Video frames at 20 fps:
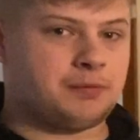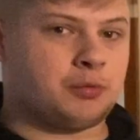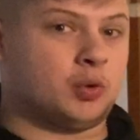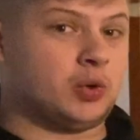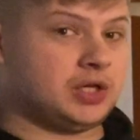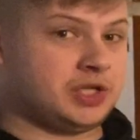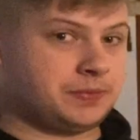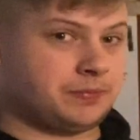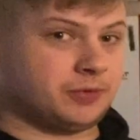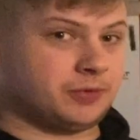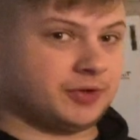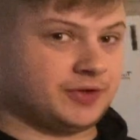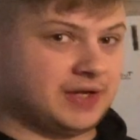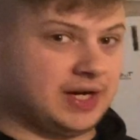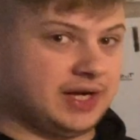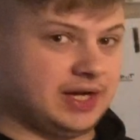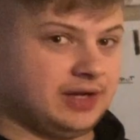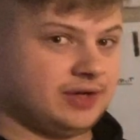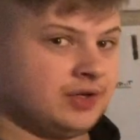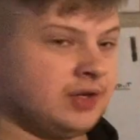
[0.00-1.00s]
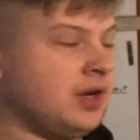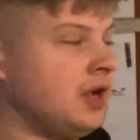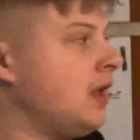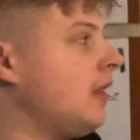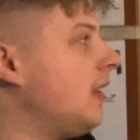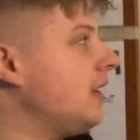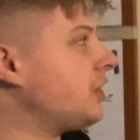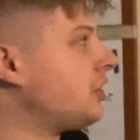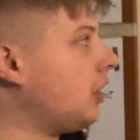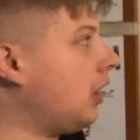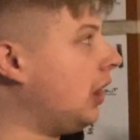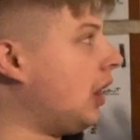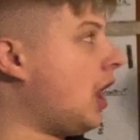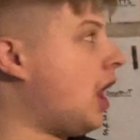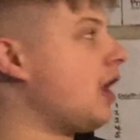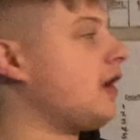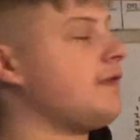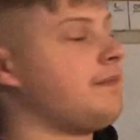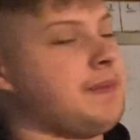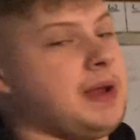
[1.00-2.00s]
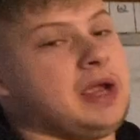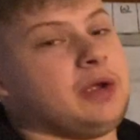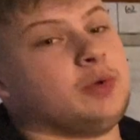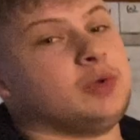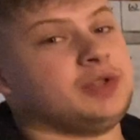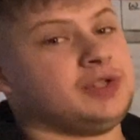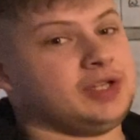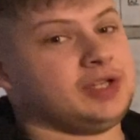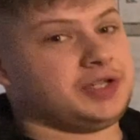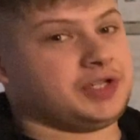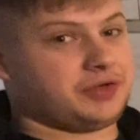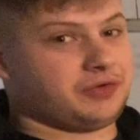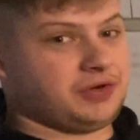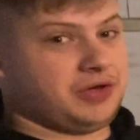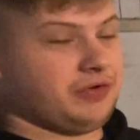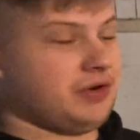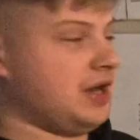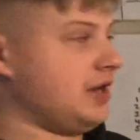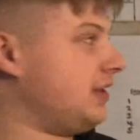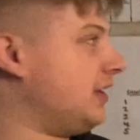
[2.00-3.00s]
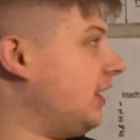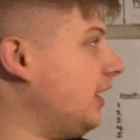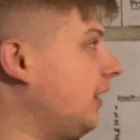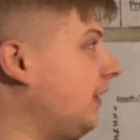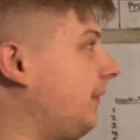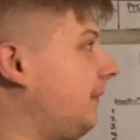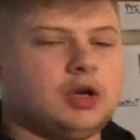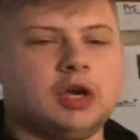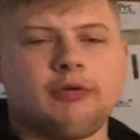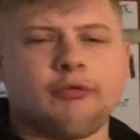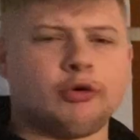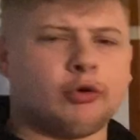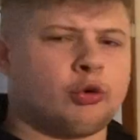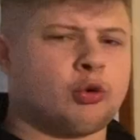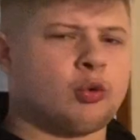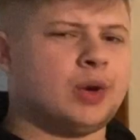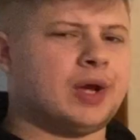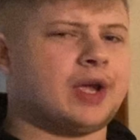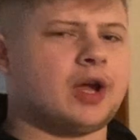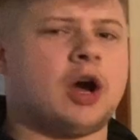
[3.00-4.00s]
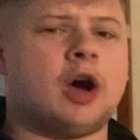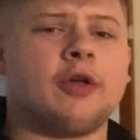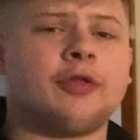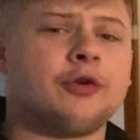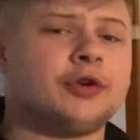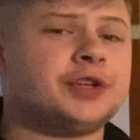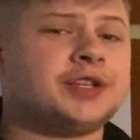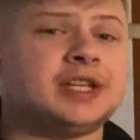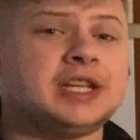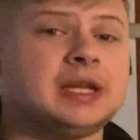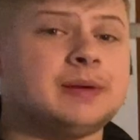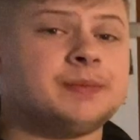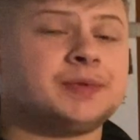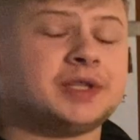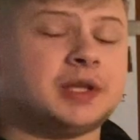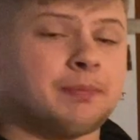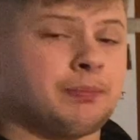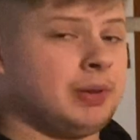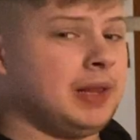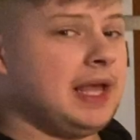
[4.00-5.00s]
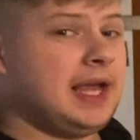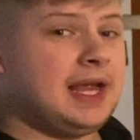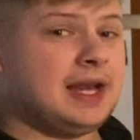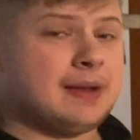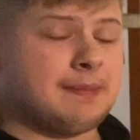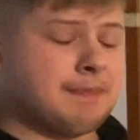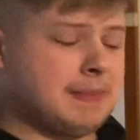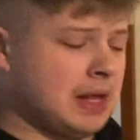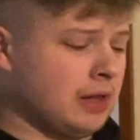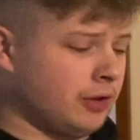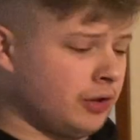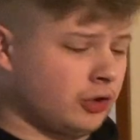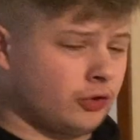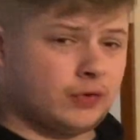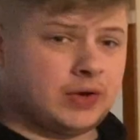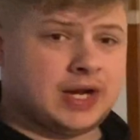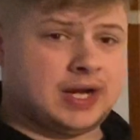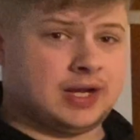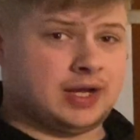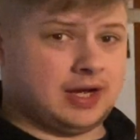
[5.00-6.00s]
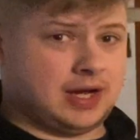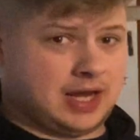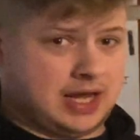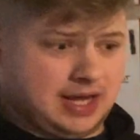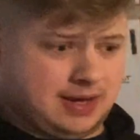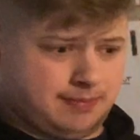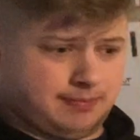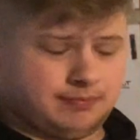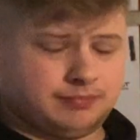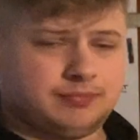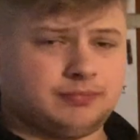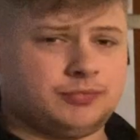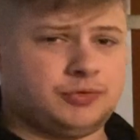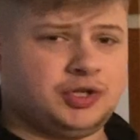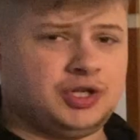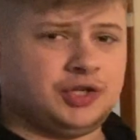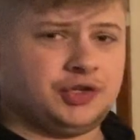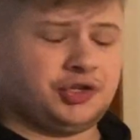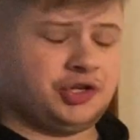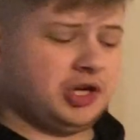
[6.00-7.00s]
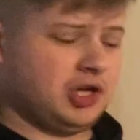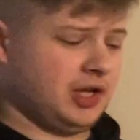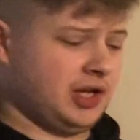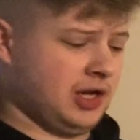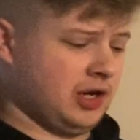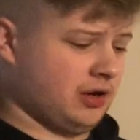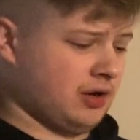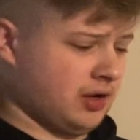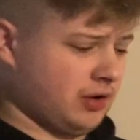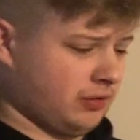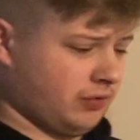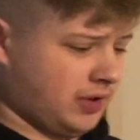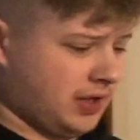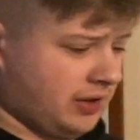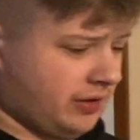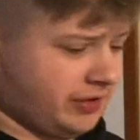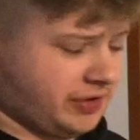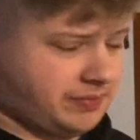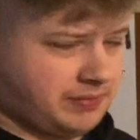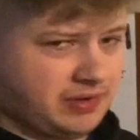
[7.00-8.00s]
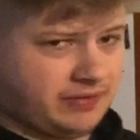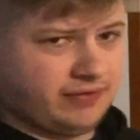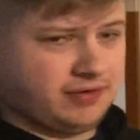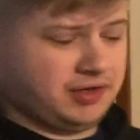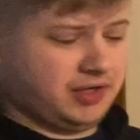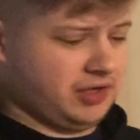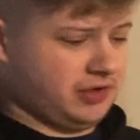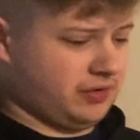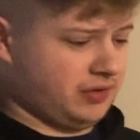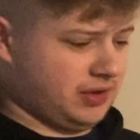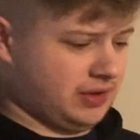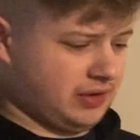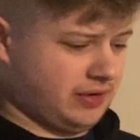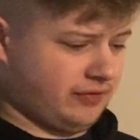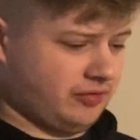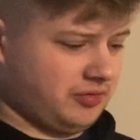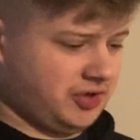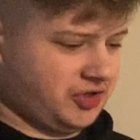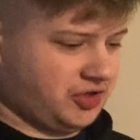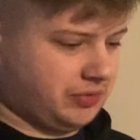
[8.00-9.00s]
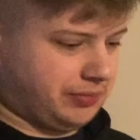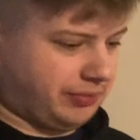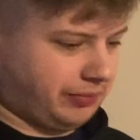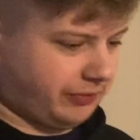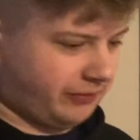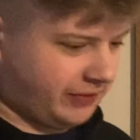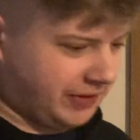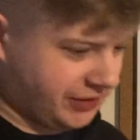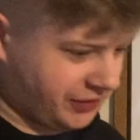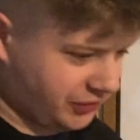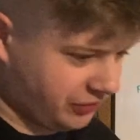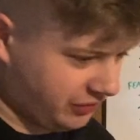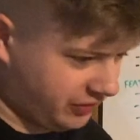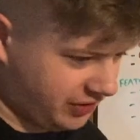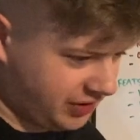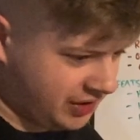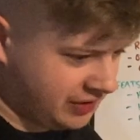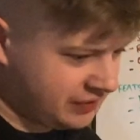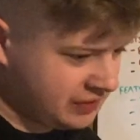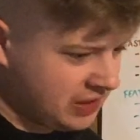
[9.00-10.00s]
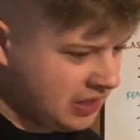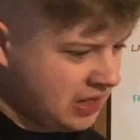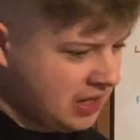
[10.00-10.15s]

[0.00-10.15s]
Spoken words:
points percentage. That's a lot of Penguins history right there. And real quick, other teams that played at Mellon Arena. I am cheat sheeting here. I don't care. It's my video. I don't have to be super professional in this.